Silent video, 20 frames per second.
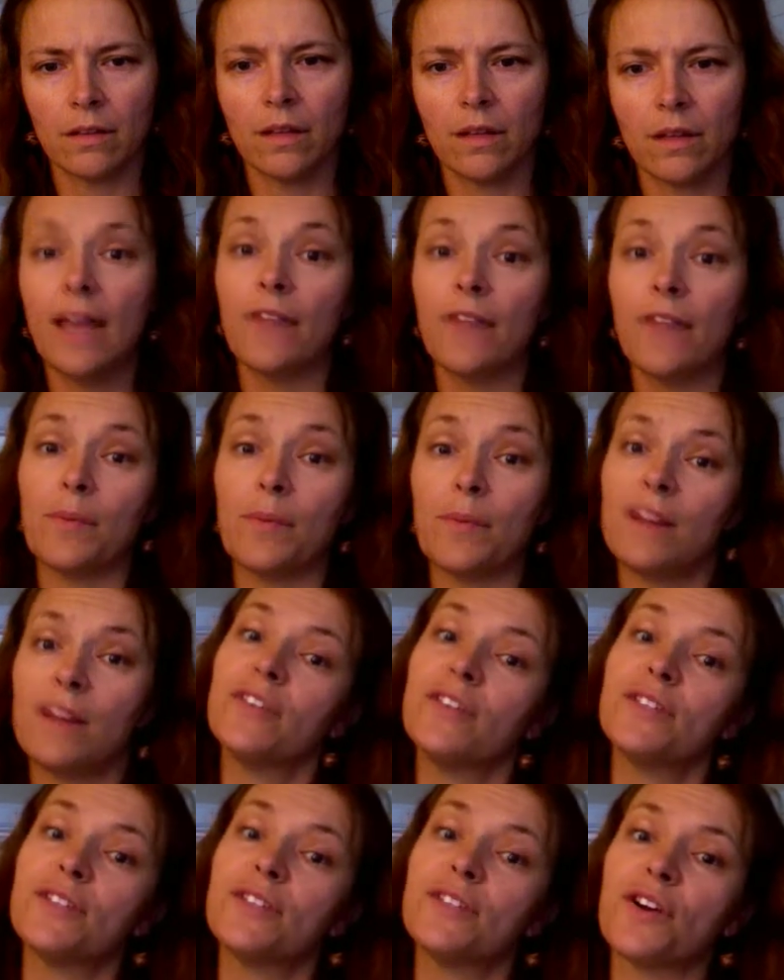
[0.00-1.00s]
Hey everybody,
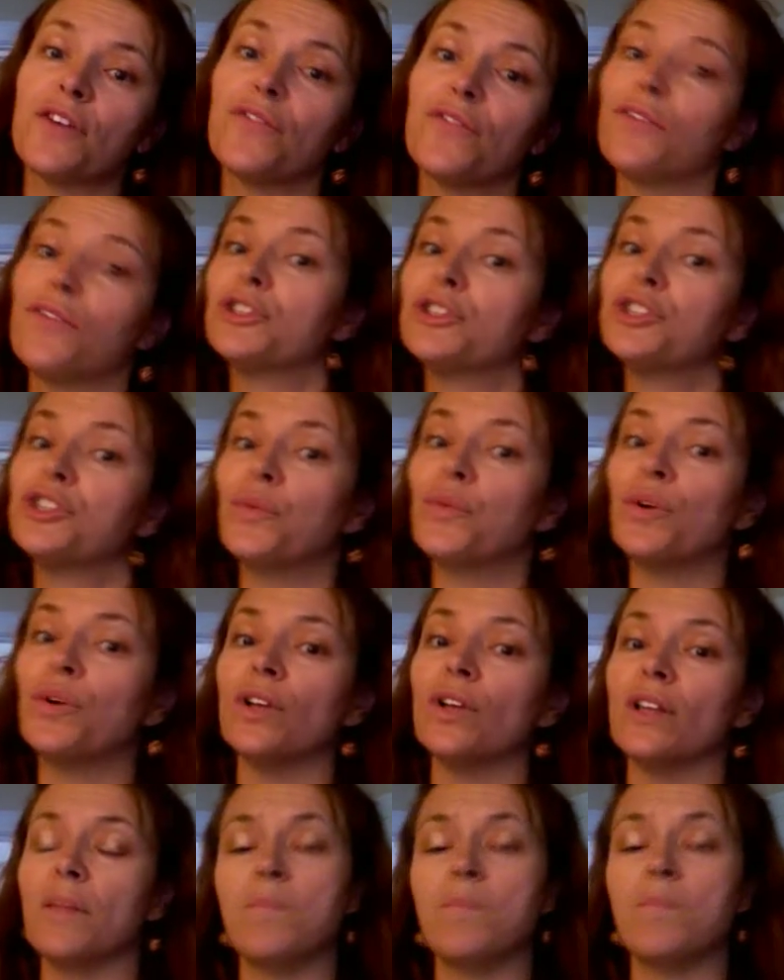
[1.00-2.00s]
this is our
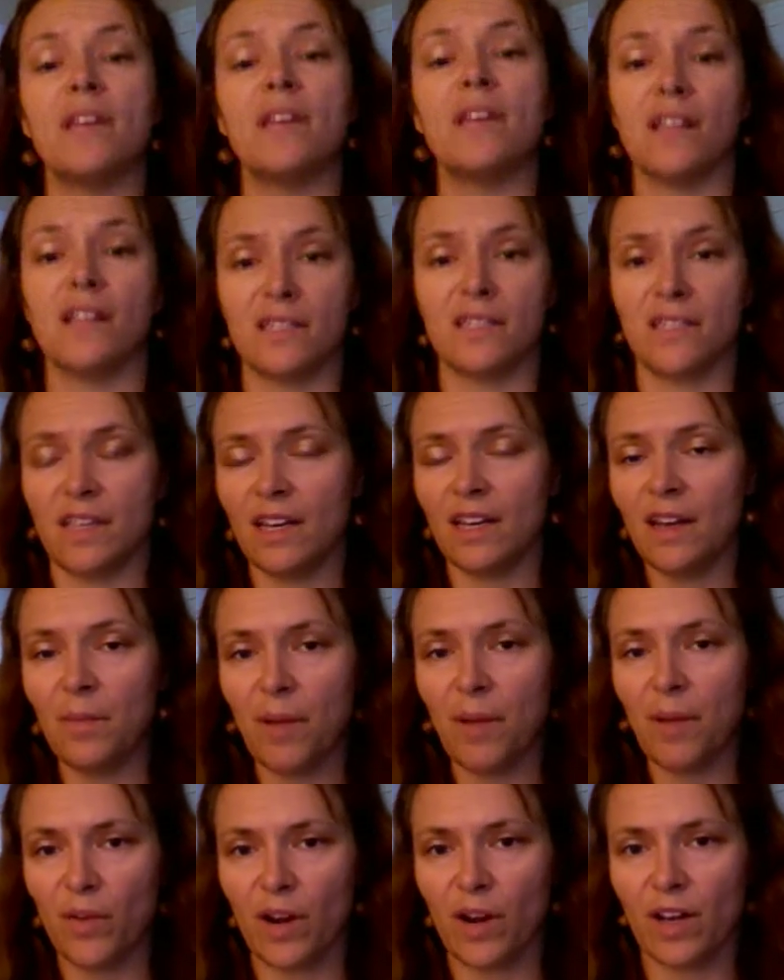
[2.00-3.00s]
virtual mini lesson
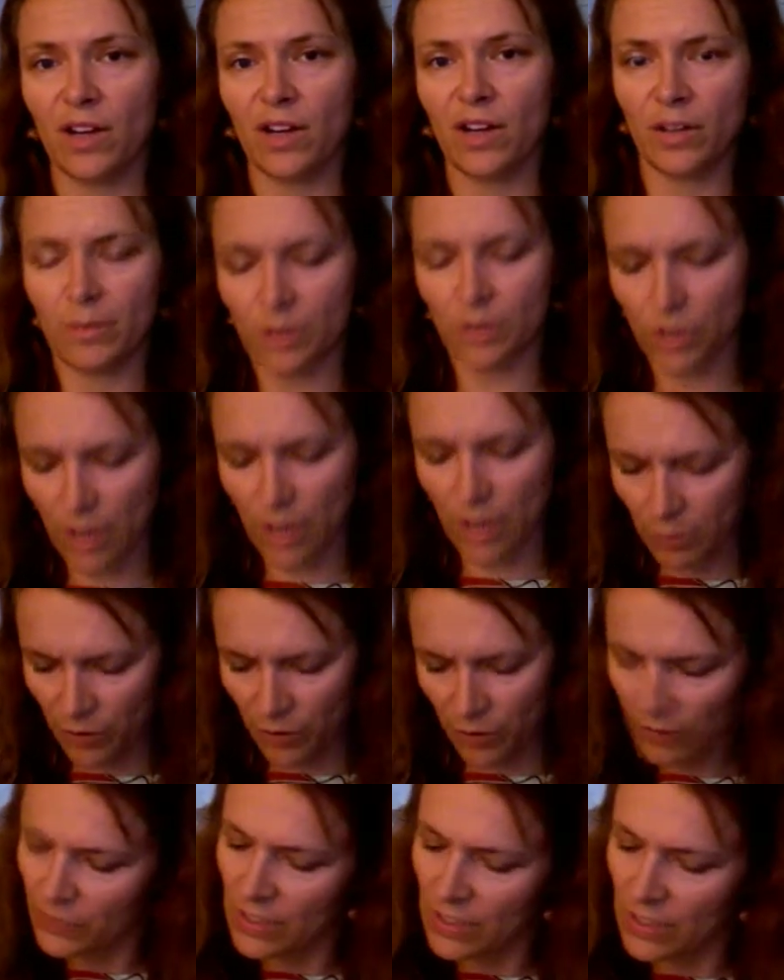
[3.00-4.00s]
about writing arguments, chapter
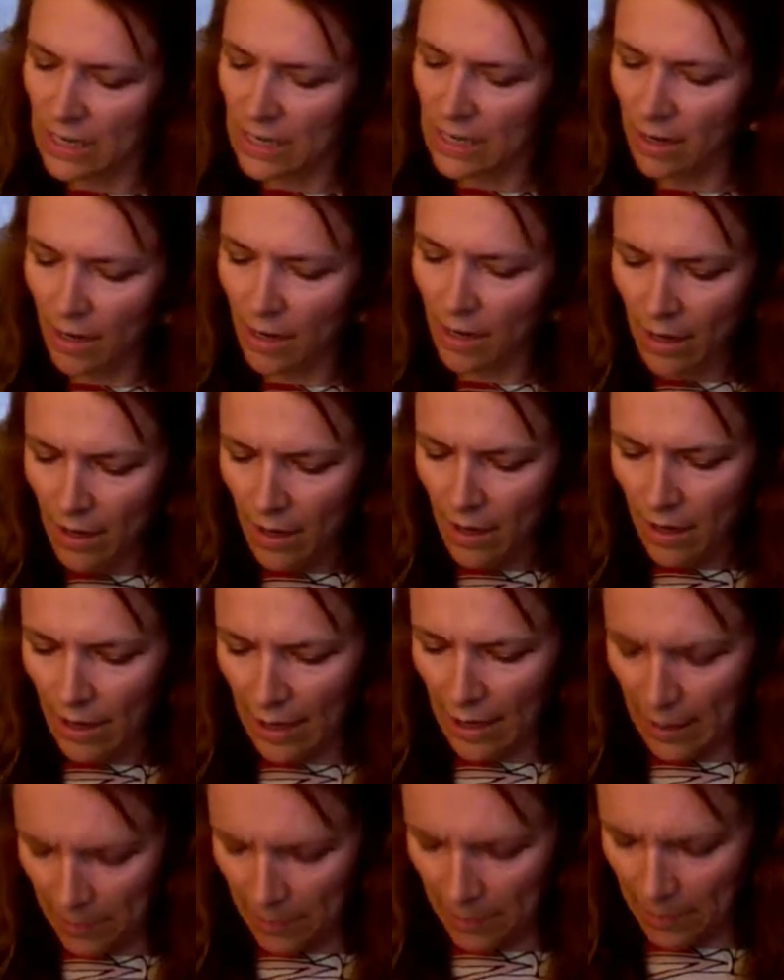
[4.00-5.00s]
15.
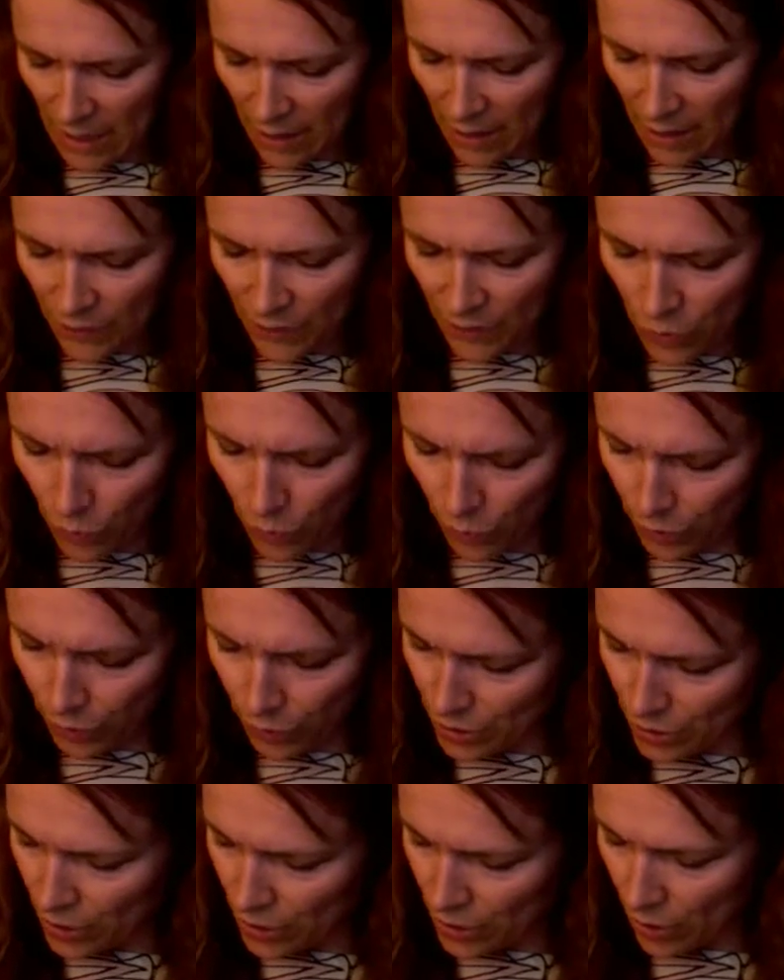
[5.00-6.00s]
If you were
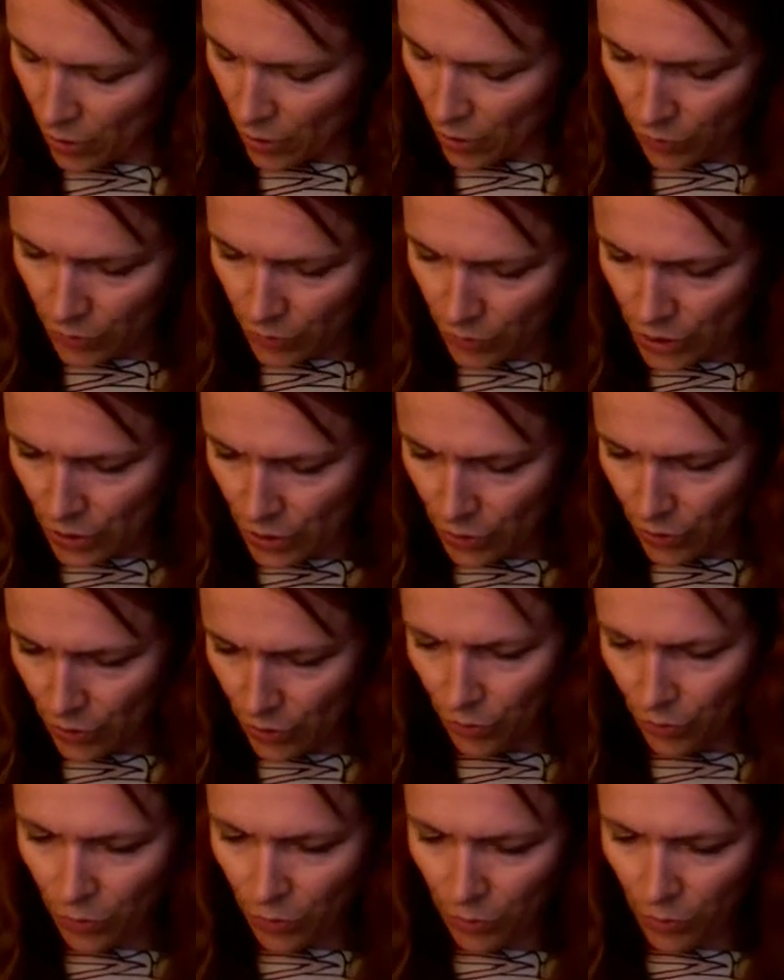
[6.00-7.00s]
to go
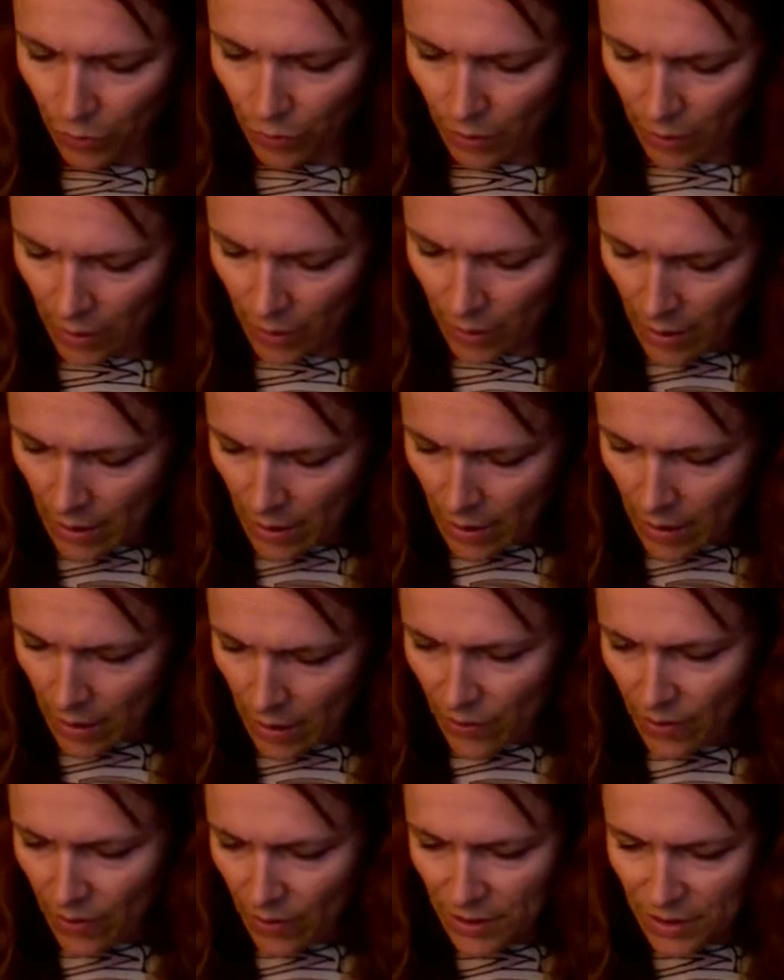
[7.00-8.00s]
to
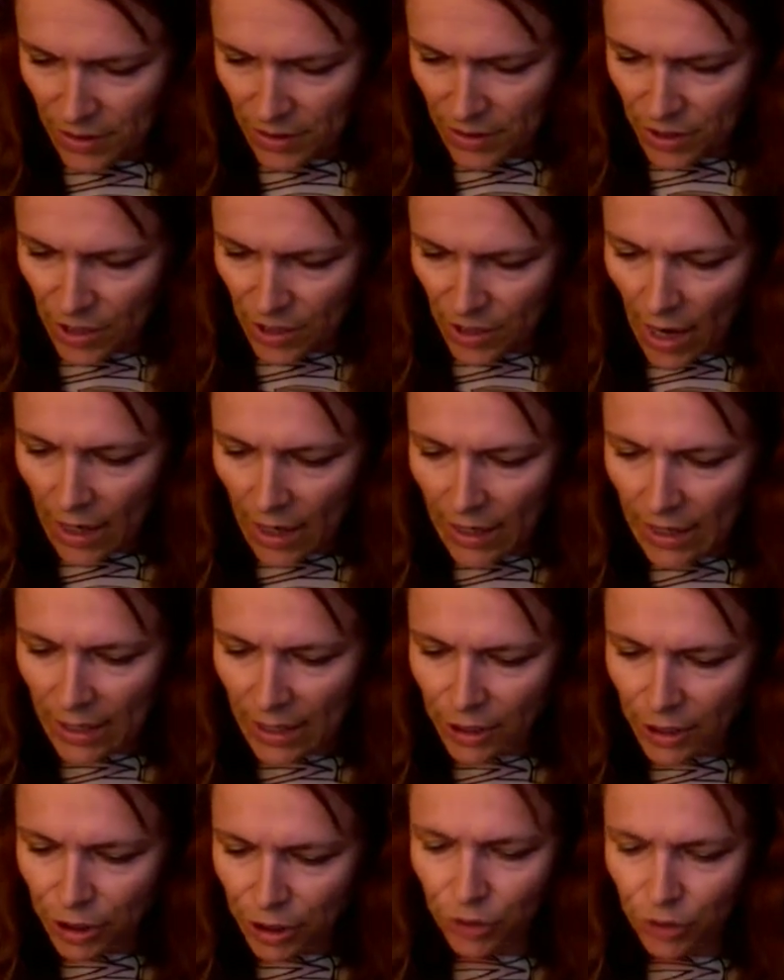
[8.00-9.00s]
the stock
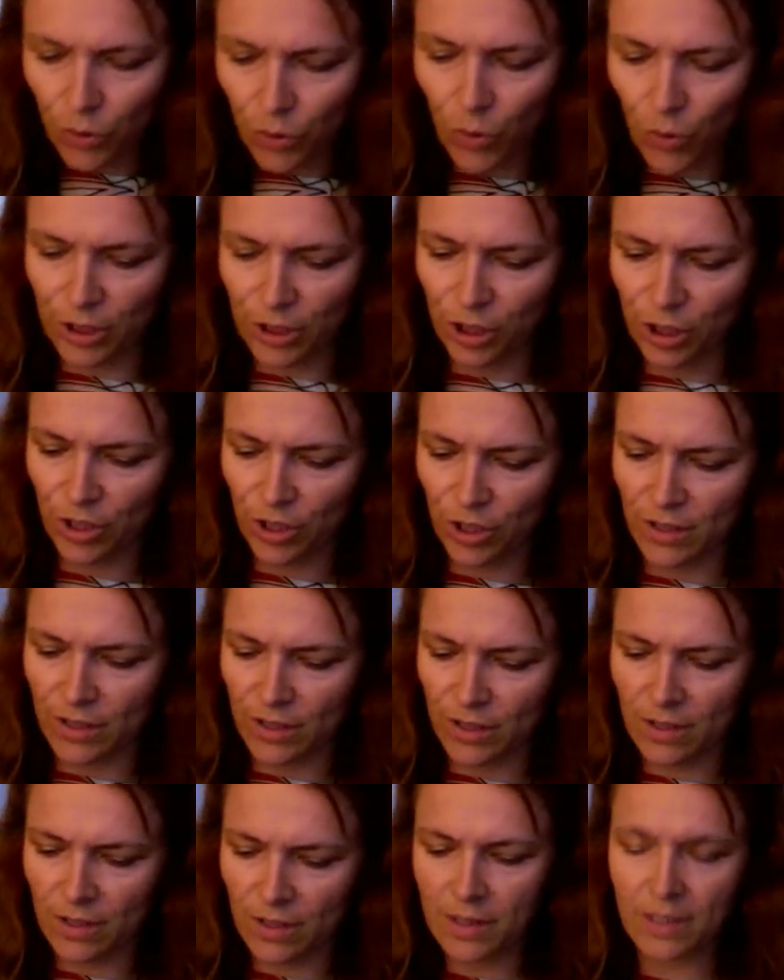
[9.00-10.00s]
issue
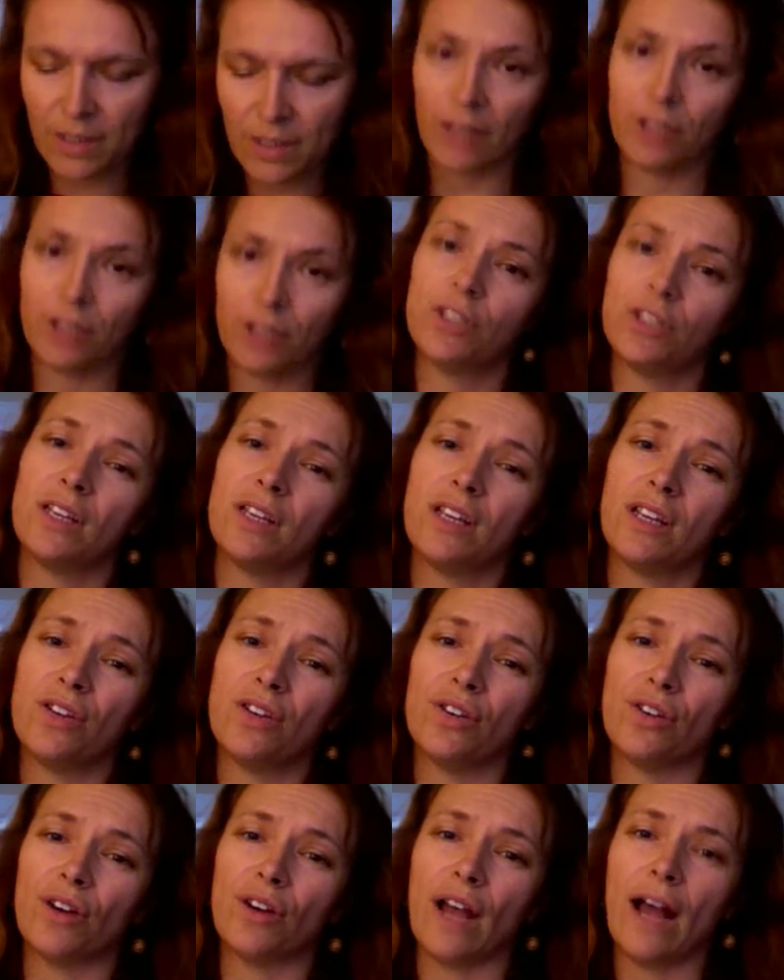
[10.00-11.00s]
questions section in
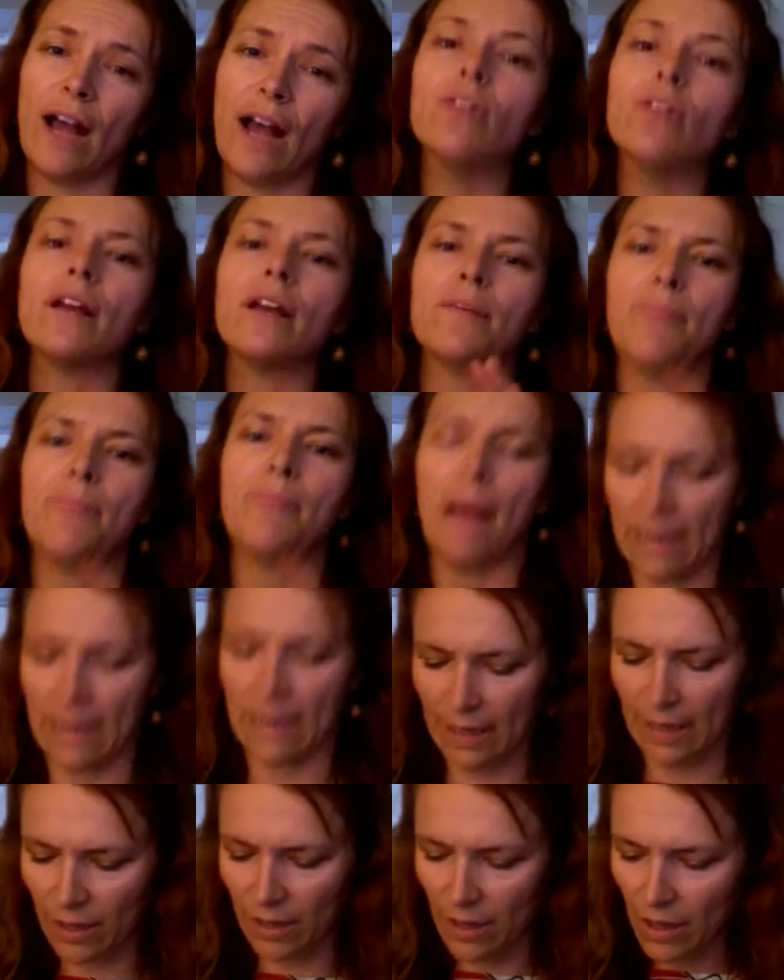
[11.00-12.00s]
your outline
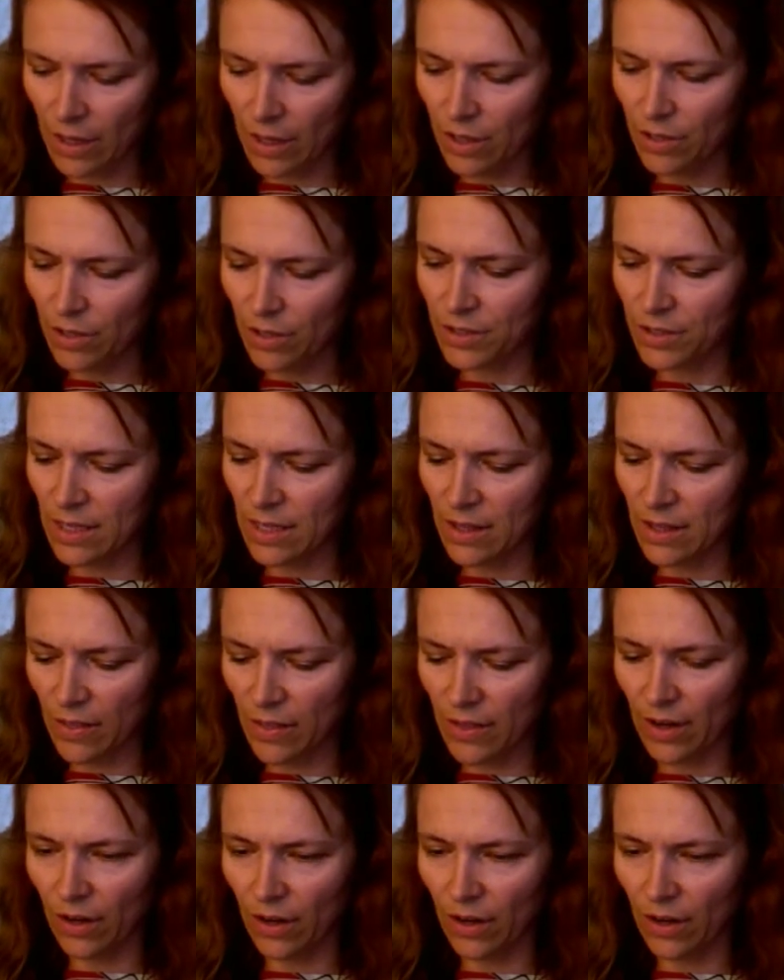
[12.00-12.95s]
packet, you'll see that